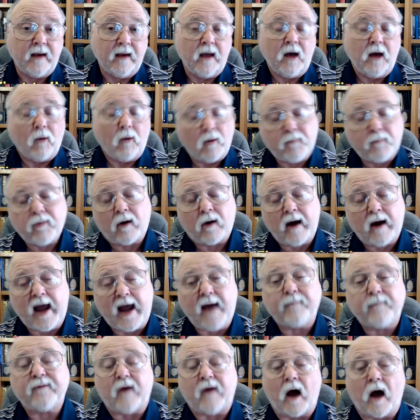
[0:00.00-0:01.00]
What
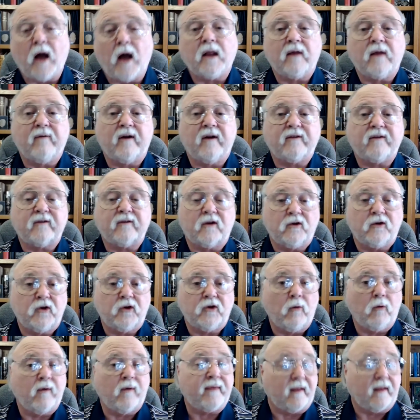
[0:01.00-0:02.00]
perhaps all of us could
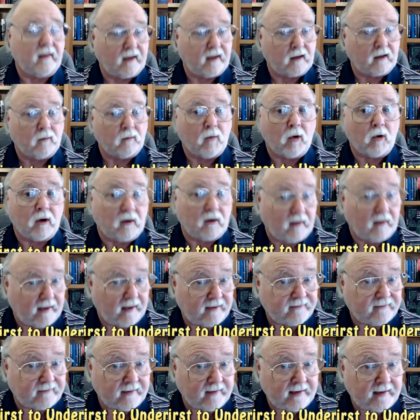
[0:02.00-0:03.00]
do with a little more
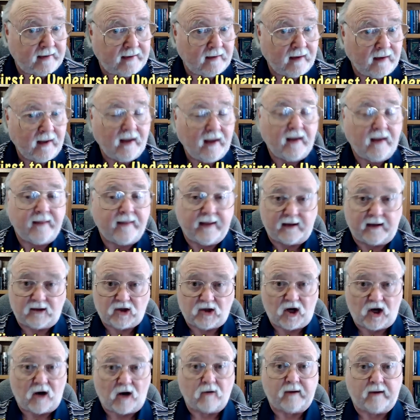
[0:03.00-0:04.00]
listening than
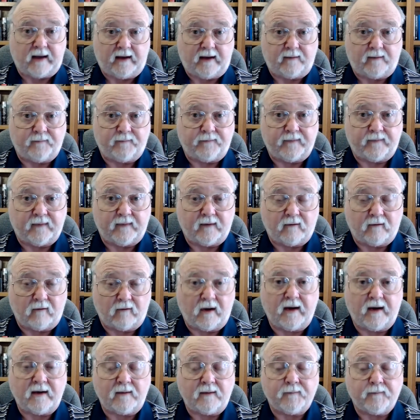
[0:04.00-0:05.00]
talking,
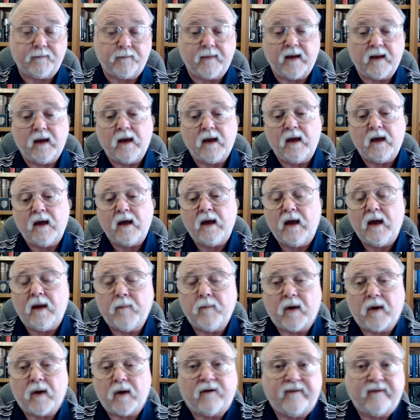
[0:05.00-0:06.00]
right?
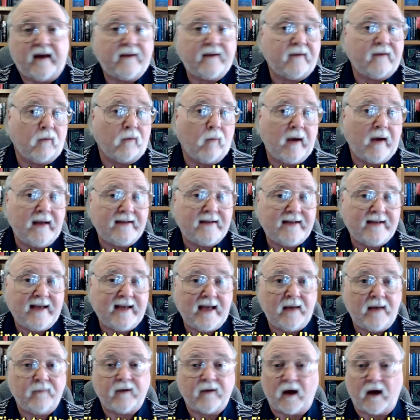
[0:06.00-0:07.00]
Because that's the way
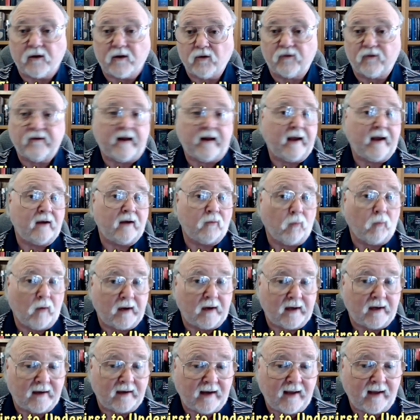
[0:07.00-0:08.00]
teams understand
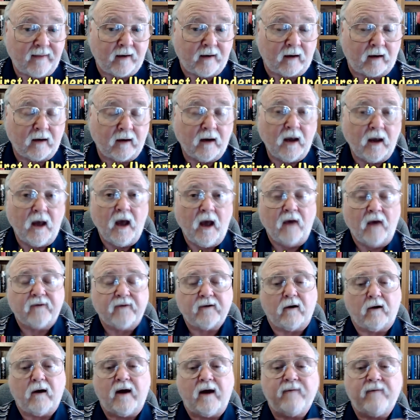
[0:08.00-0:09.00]
one another.
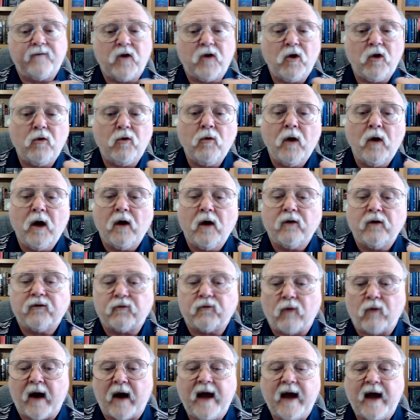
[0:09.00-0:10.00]
So if you
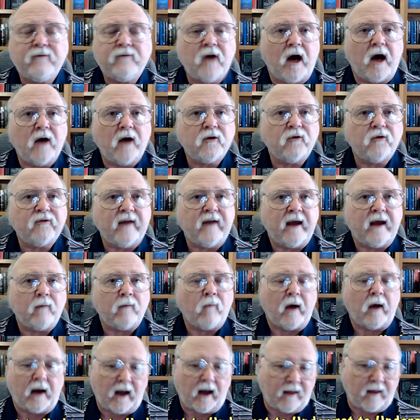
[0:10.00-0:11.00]
strive to understand
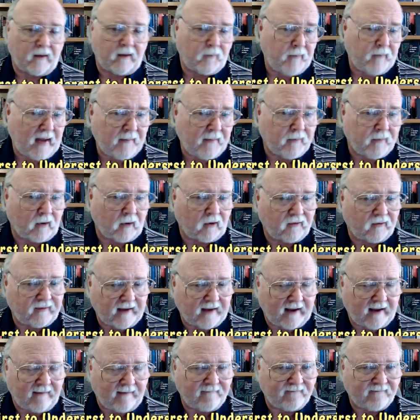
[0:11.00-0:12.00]
what other people are
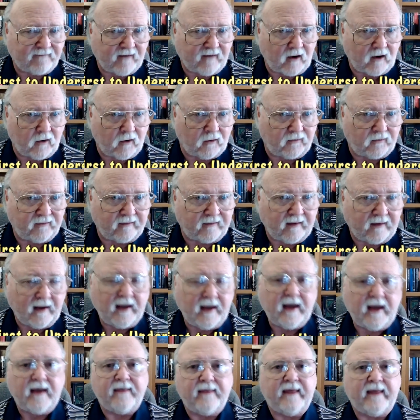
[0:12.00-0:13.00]
saying first,
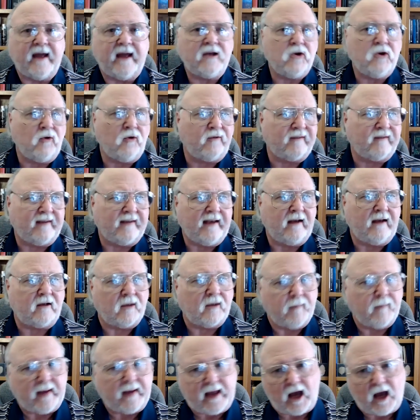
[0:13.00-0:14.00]
then you seek
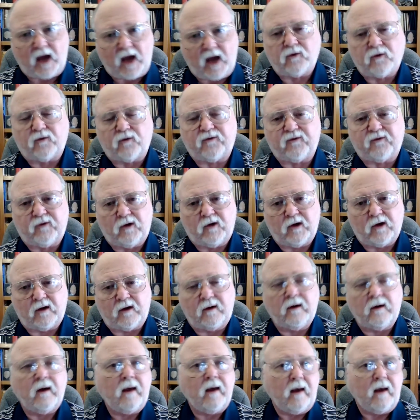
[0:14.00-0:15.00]
to be
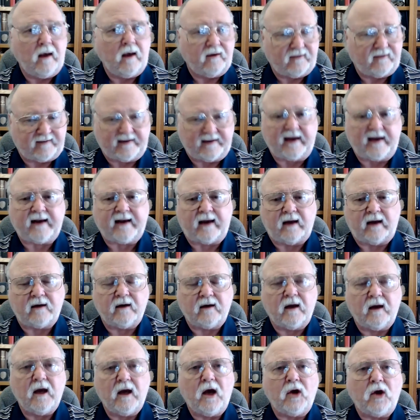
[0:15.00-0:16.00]
understood second,
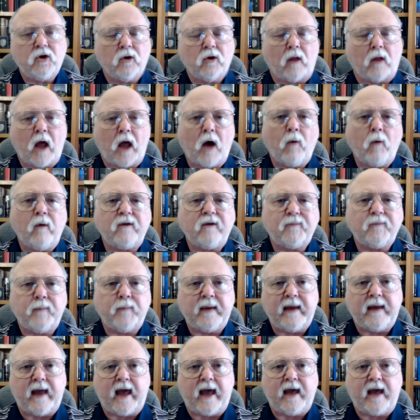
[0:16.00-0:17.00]
you'll always
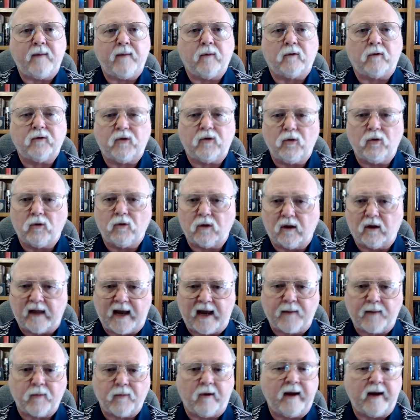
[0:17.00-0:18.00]
be able to
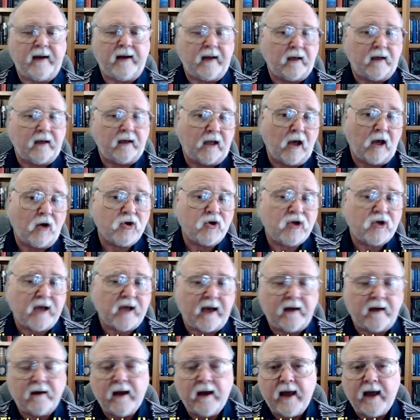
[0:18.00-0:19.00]
collaborate and
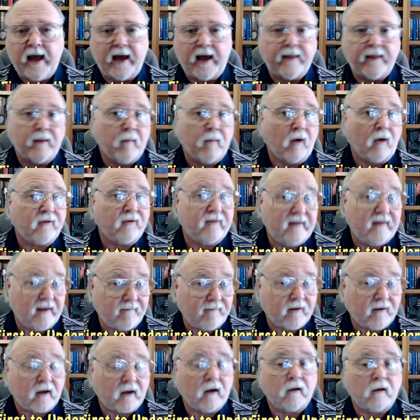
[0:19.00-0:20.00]
negotiate in the most
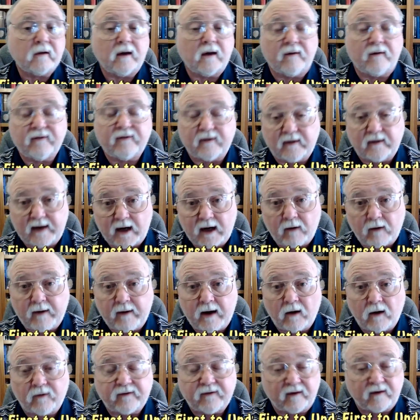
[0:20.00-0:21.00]
difficult of
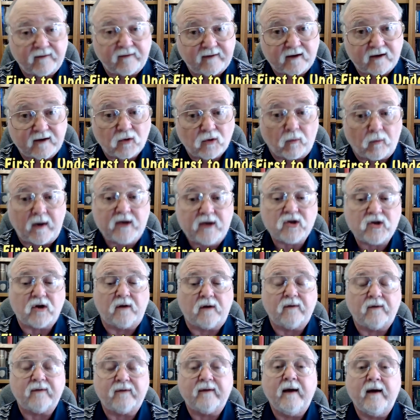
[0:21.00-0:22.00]
scenarios and
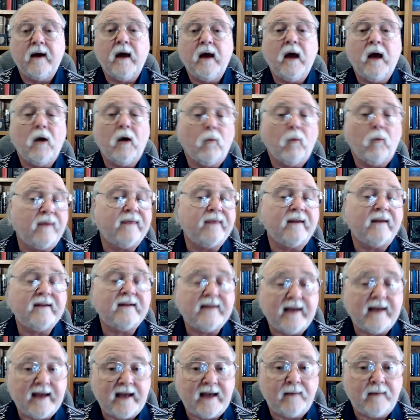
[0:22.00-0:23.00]
situations with the
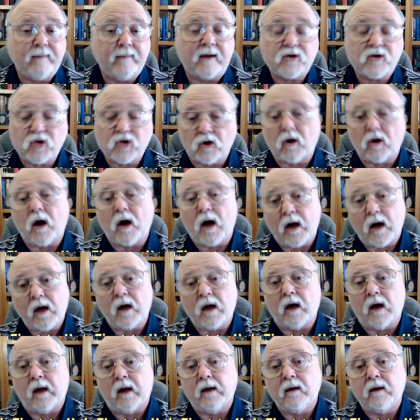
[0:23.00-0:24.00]
team that you're on.